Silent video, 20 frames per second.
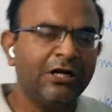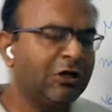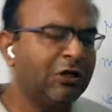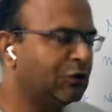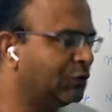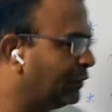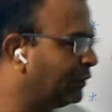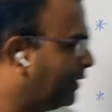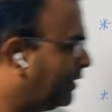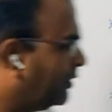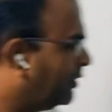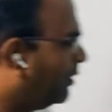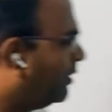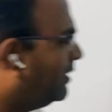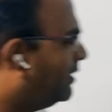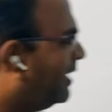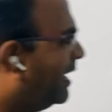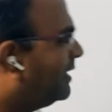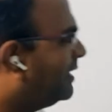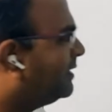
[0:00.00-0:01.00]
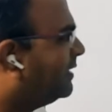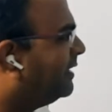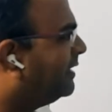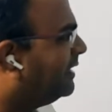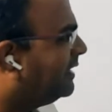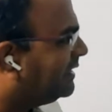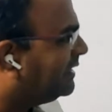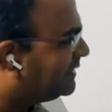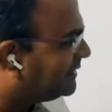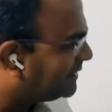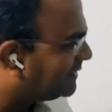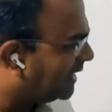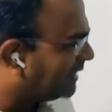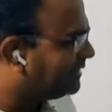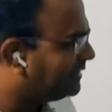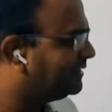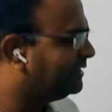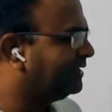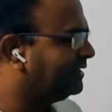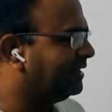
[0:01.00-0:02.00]
So they thought that
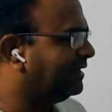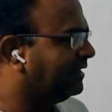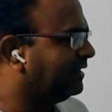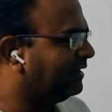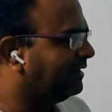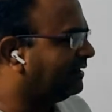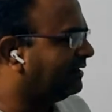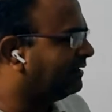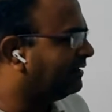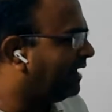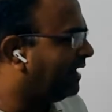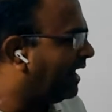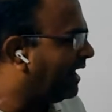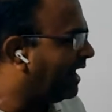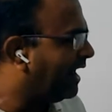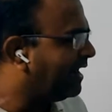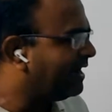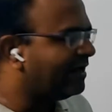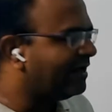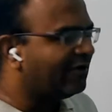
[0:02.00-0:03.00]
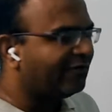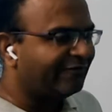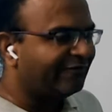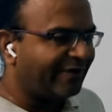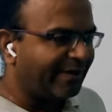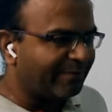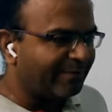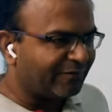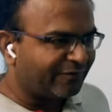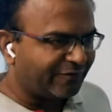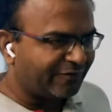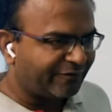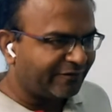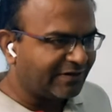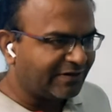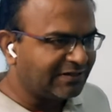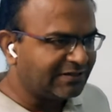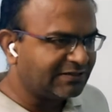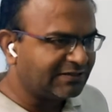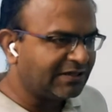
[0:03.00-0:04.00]
such an idea of frame of
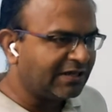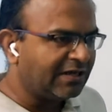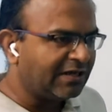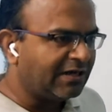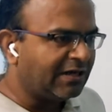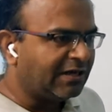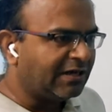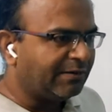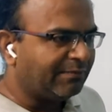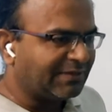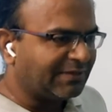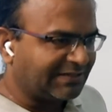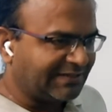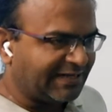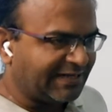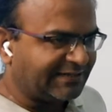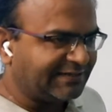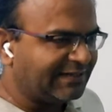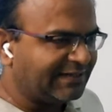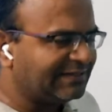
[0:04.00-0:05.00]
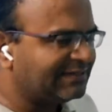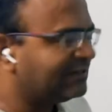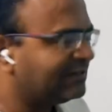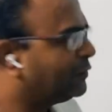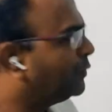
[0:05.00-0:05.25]
reference must exist.